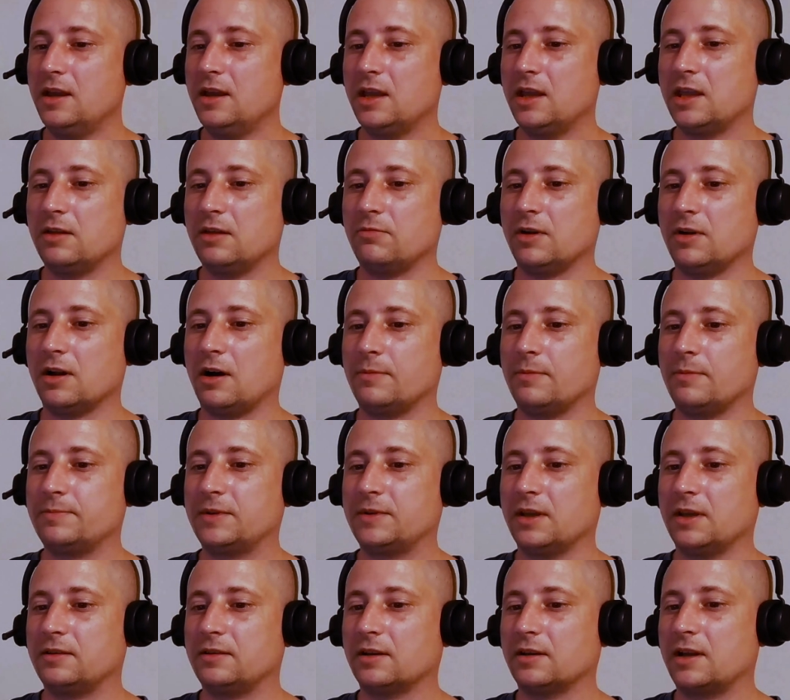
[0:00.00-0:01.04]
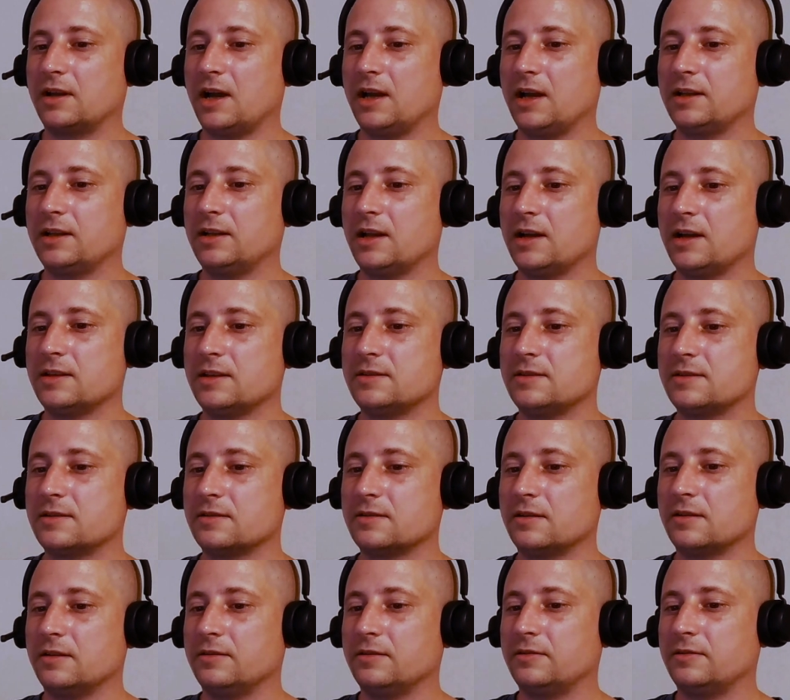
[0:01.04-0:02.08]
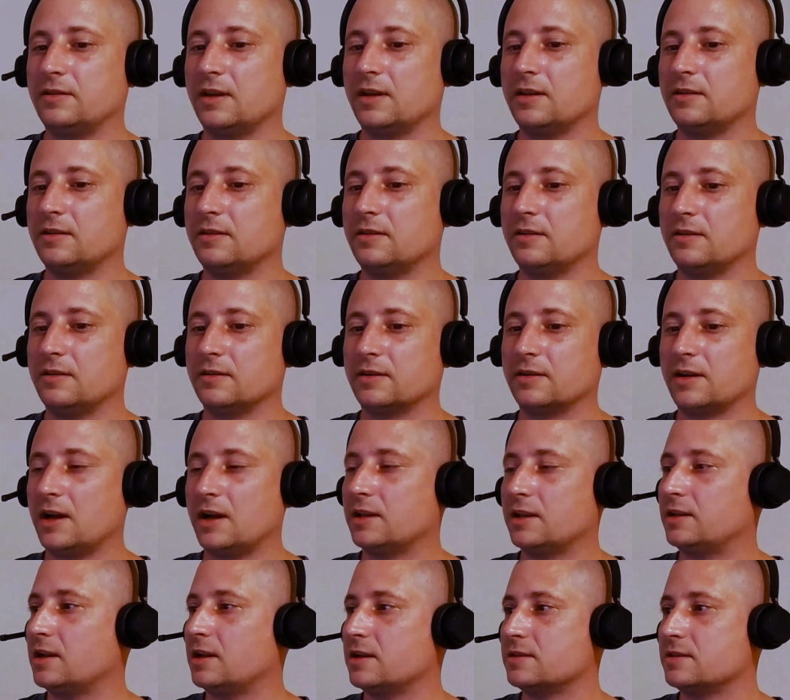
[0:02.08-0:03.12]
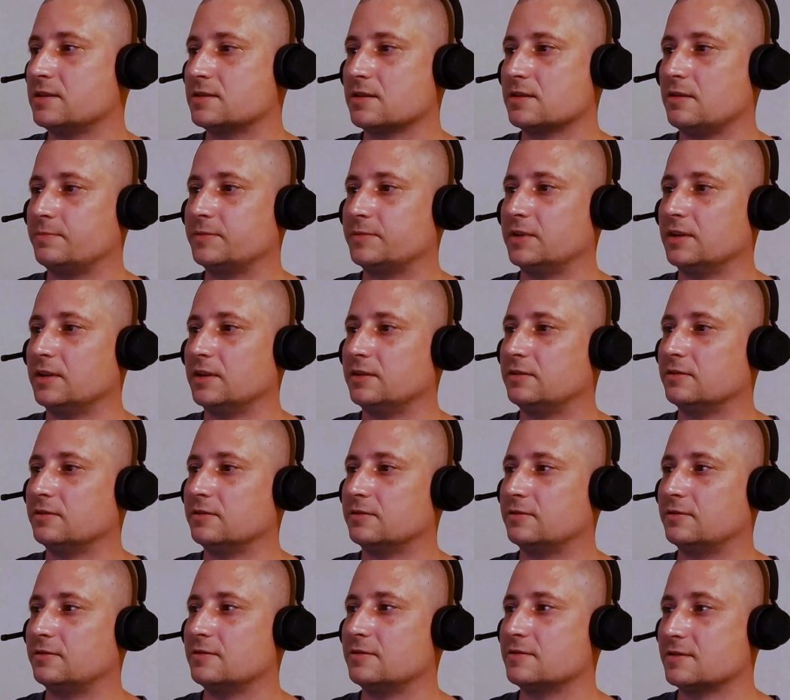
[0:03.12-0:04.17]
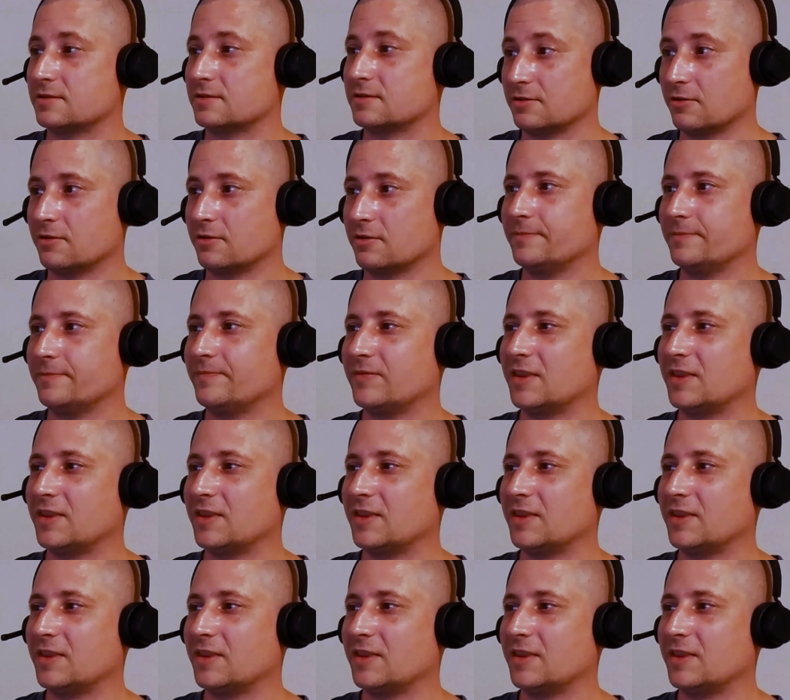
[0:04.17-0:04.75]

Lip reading: He will update the guidelines and then guidelines updated, sir.